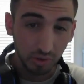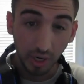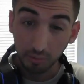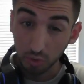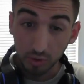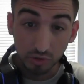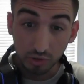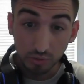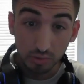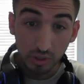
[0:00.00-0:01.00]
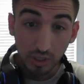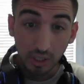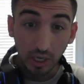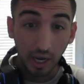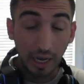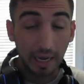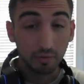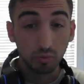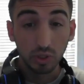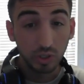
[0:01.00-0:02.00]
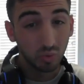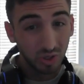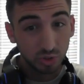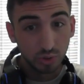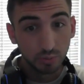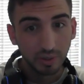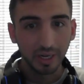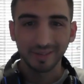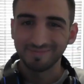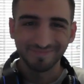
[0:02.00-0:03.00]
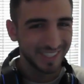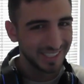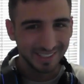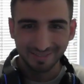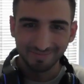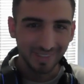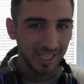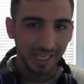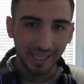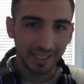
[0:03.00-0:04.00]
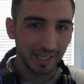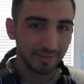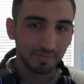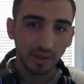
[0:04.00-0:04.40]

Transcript: I'm going to, I, I really want to, but I, I just, I can't yet.